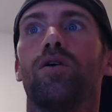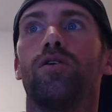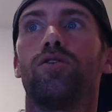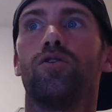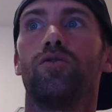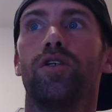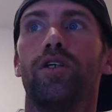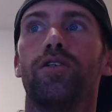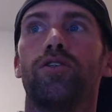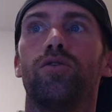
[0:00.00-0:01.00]
you
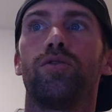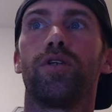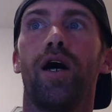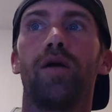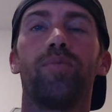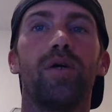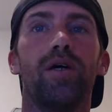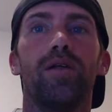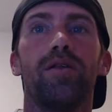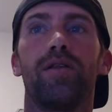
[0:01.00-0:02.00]
need to type
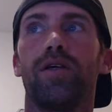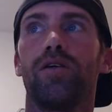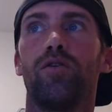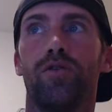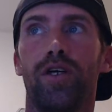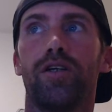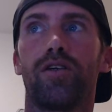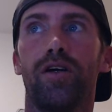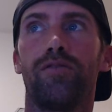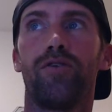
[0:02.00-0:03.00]
in you need to
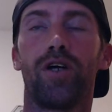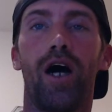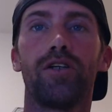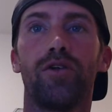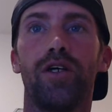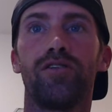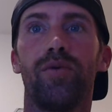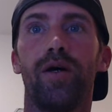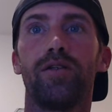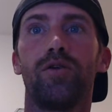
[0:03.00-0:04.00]
click forgot
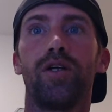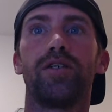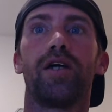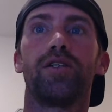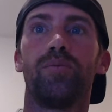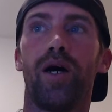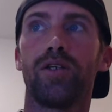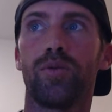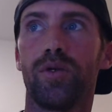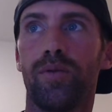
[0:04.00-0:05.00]
transaction
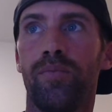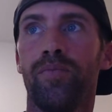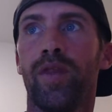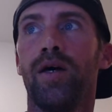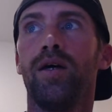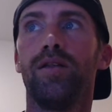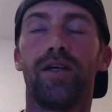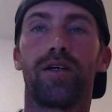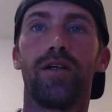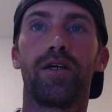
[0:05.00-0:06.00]
password,
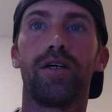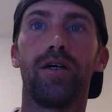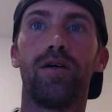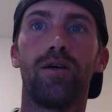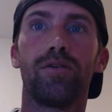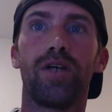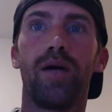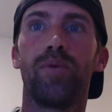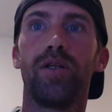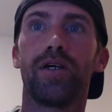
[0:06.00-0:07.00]
then click in or type
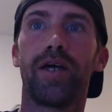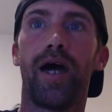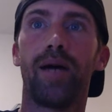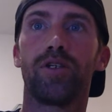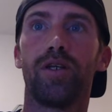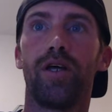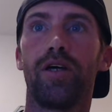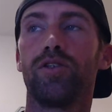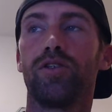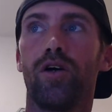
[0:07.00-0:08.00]
in the CAPTCHA that you
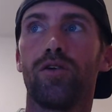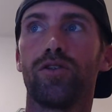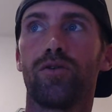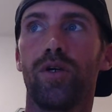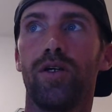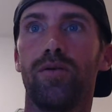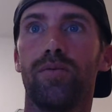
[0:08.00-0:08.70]
see on screen.